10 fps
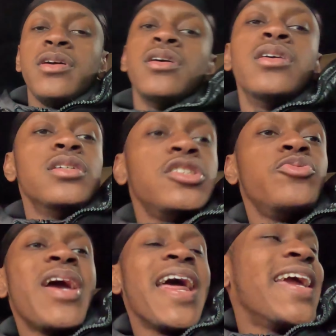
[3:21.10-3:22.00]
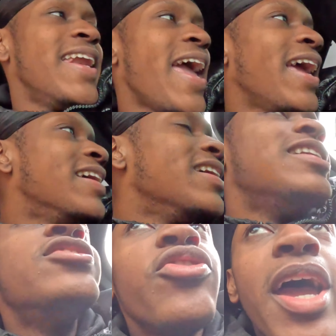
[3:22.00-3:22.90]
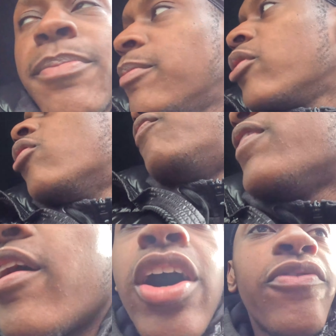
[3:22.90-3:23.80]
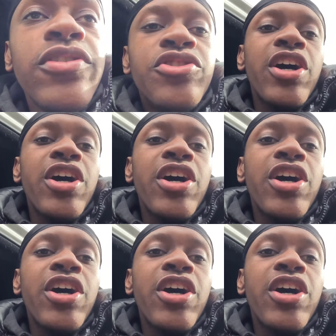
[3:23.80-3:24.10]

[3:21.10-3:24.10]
Cause we gotta get that so the emblem don't go flying off when you